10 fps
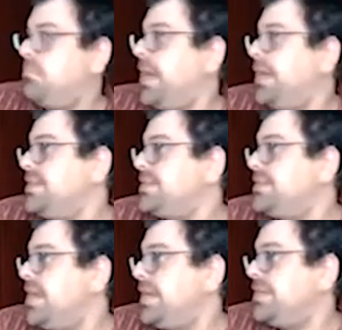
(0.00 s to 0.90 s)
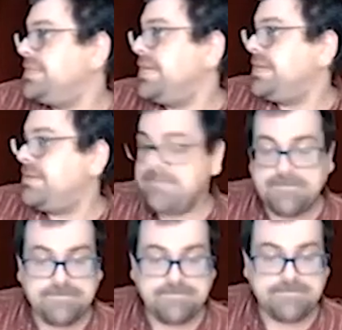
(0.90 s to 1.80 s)
minus 19.
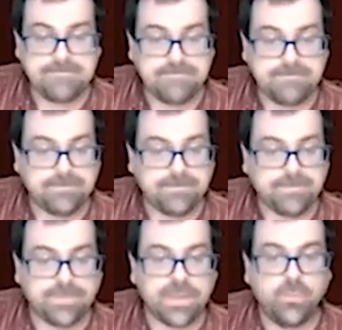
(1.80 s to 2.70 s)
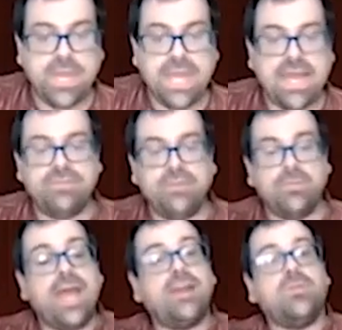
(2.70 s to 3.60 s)
We have the
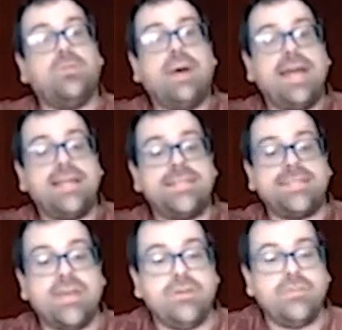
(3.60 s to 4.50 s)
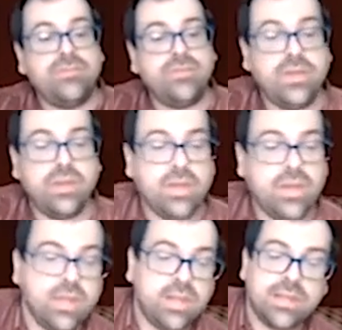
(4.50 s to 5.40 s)
radical by itself.
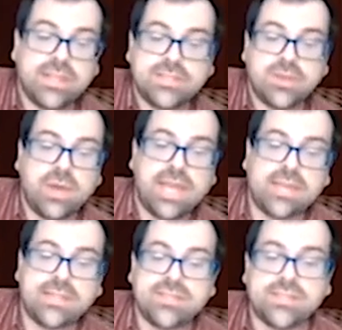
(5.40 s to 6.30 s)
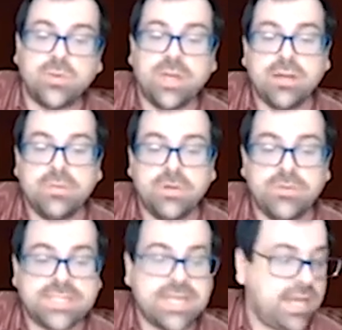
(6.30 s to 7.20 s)
Let's go ahead and square
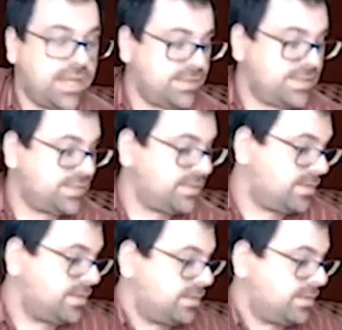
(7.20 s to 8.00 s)
both sides.